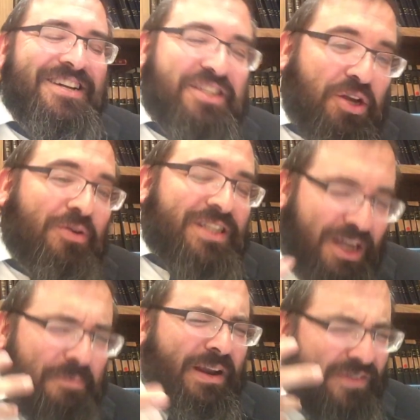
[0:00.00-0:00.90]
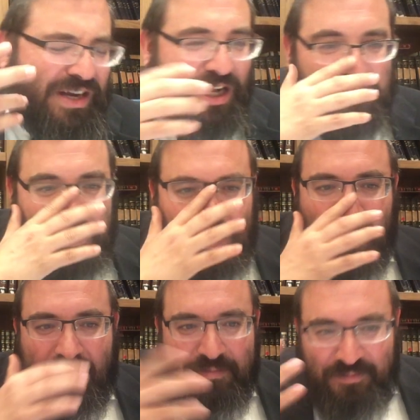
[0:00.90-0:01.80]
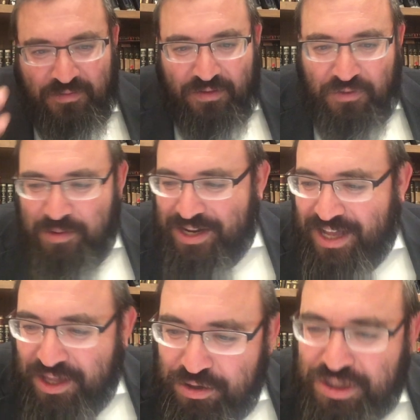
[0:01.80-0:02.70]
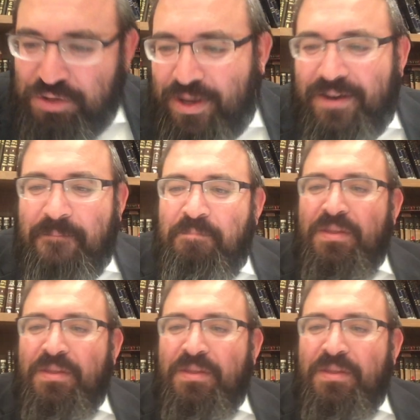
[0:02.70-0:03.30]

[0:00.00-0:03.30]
So it was a little bit of a culture shock for me to get used to it.